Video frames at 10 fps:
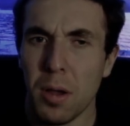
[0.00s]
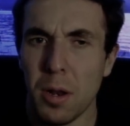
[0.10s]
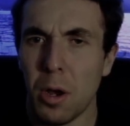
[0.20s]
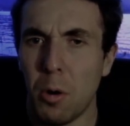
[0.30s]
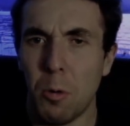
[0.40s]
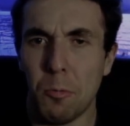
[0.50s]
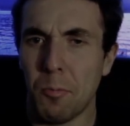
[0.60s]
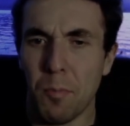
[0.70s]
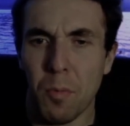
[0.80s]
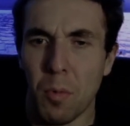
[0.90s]
you know,
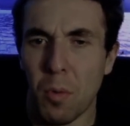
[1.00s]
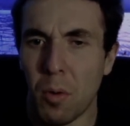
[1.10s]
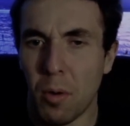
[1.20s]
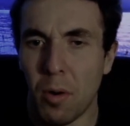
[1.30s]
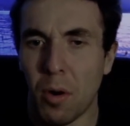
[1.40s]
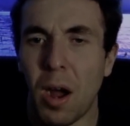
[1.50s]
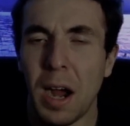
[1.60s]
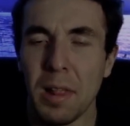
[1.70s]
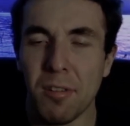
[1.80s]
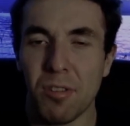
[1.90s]
are
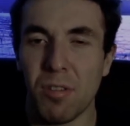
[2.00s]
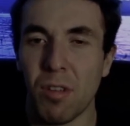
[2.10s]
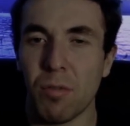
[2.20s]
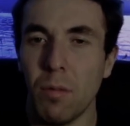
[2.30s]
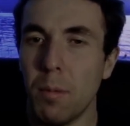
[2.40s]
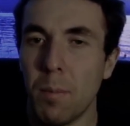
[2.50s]
highly successful.